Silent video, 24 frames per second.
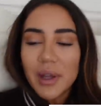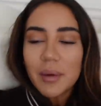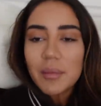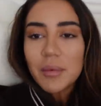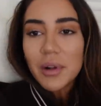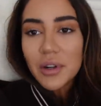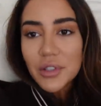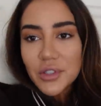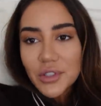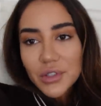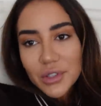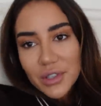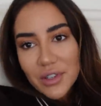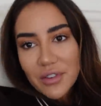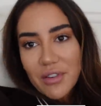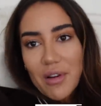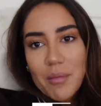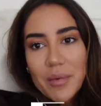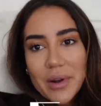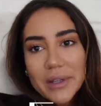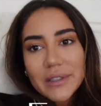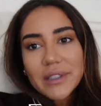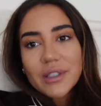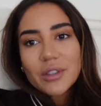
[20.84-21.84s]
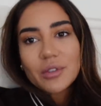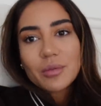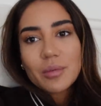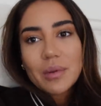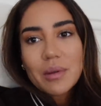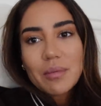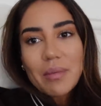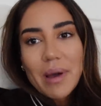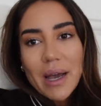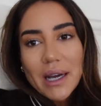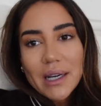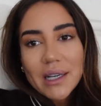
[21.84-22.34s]
I'm not sure if I'm ready to
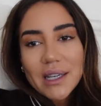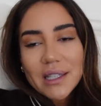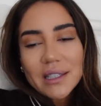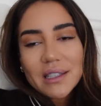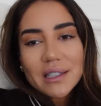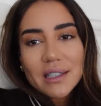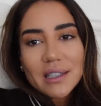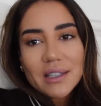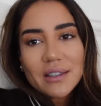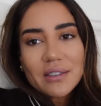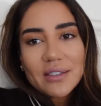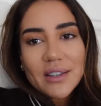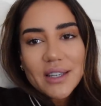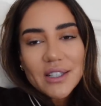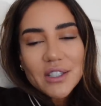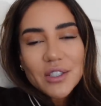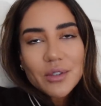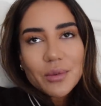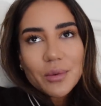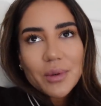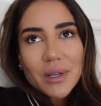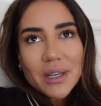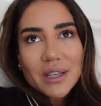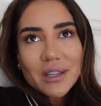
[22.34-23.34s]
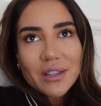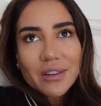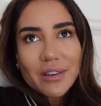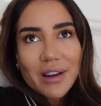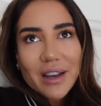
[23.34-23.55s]
be back at the fashion week